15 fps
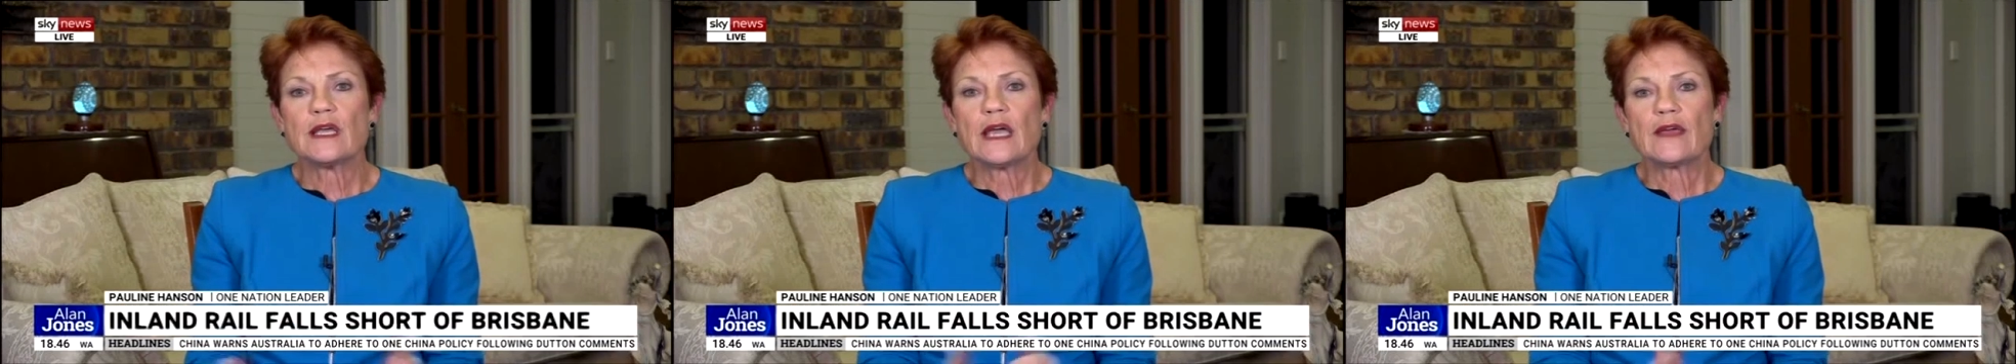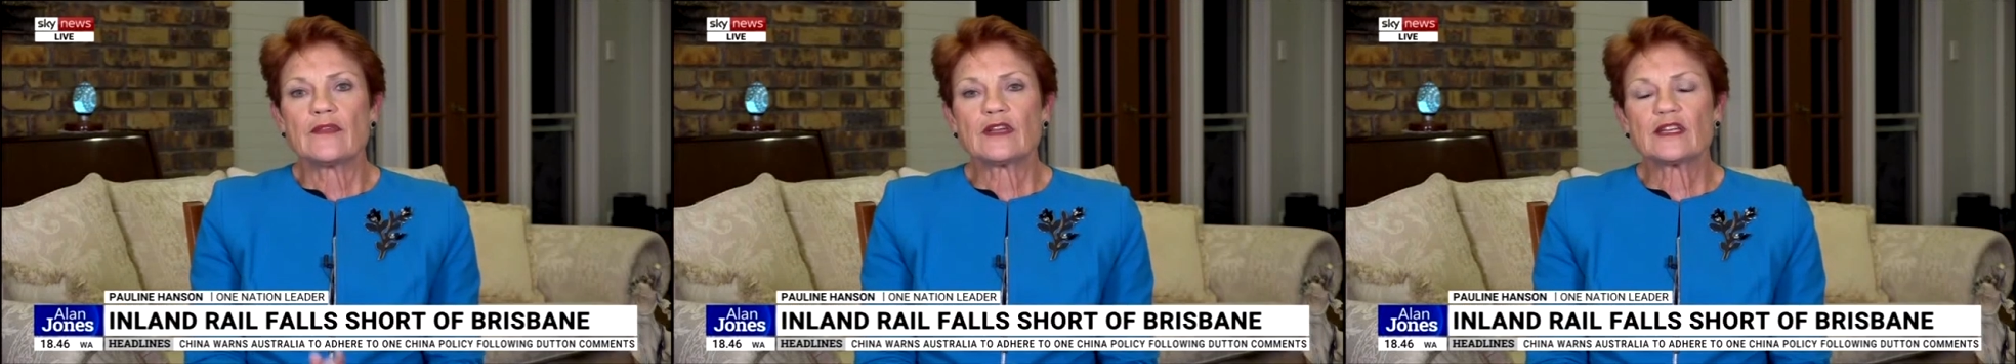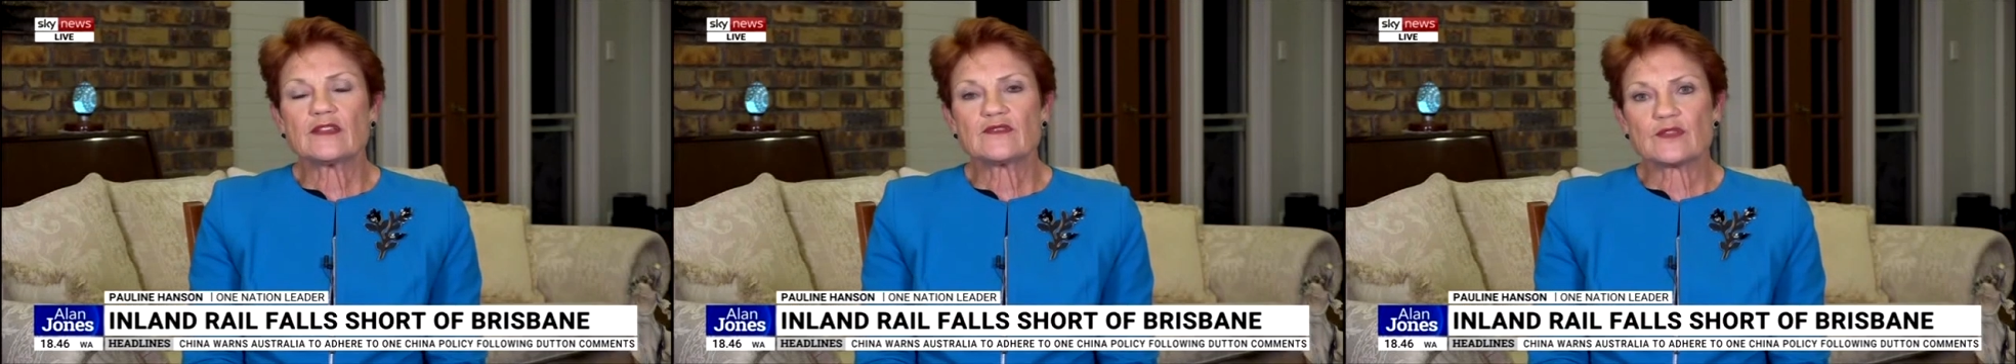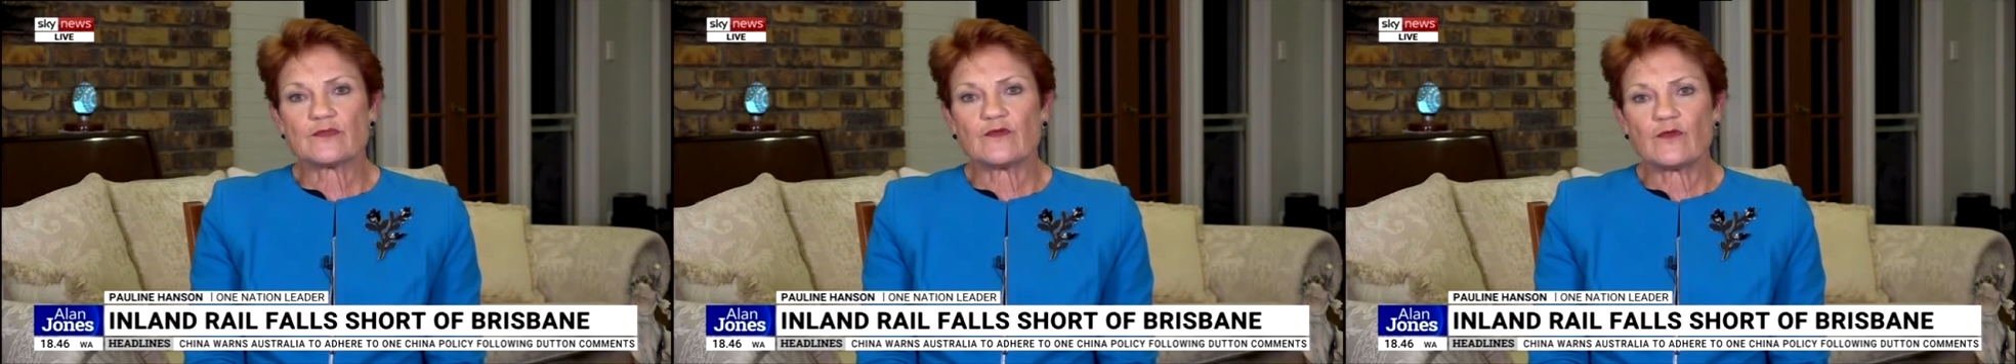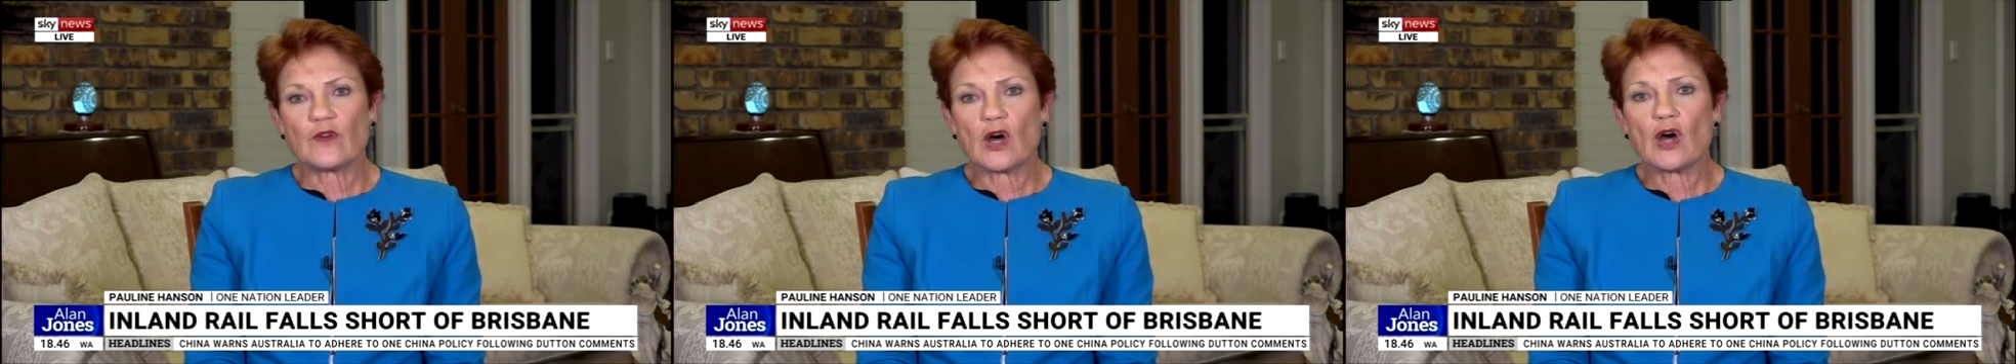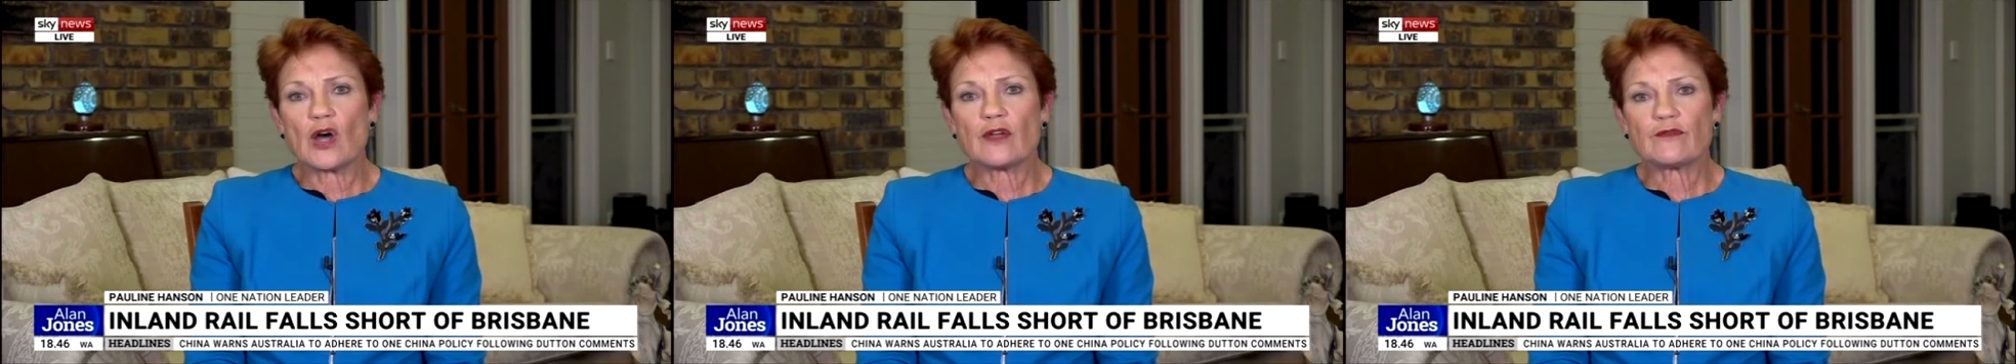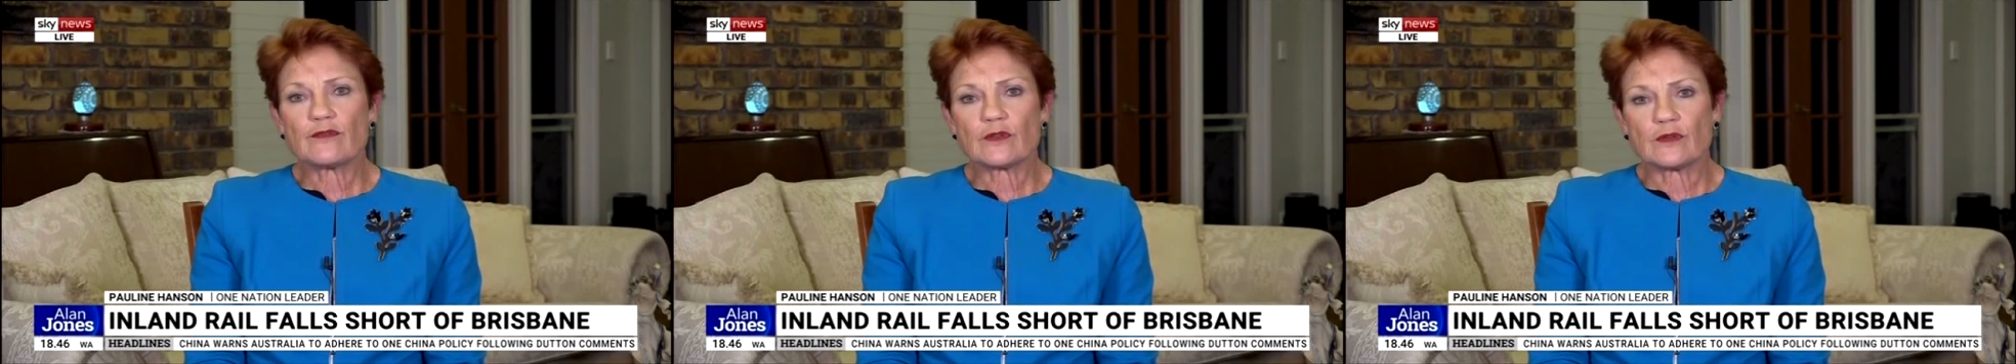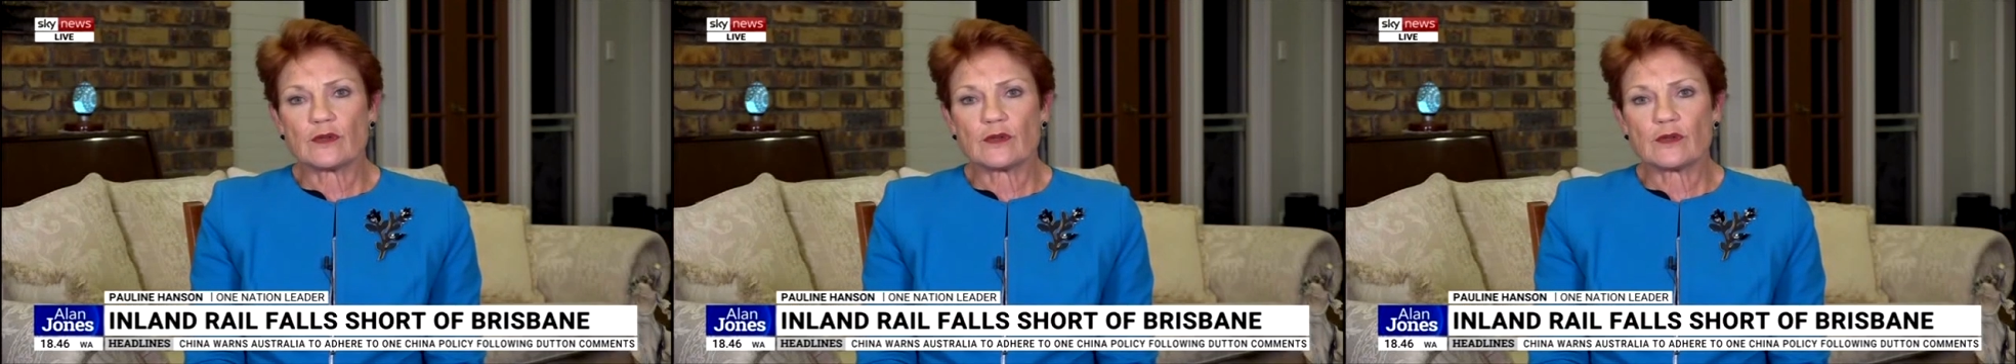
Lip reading: and that gives them five